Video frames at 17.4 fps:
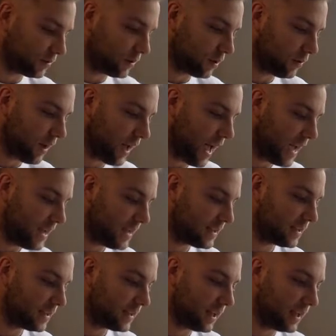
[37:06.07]
So
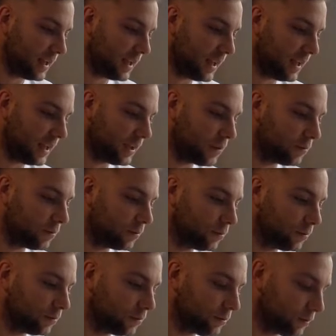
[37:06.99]
AC
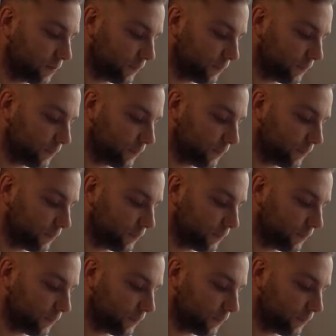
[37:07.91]
equals,